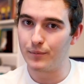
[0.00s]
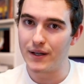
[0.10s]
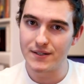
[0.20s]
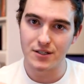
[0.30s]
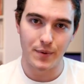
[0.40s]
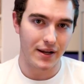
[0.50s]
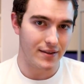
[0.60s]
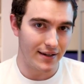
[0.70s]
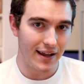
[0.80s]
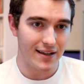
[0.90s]
places depending on
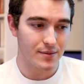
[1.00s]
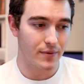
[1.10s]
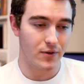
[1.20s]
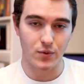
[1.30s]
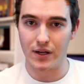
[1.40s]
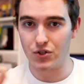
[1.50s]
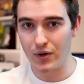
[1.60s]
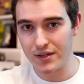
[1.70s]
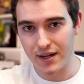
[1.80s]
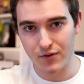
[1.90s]
the day. Some of us would get
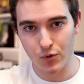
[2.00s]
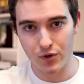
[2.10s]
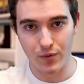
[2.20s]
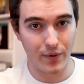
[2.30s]
drinks afterwards.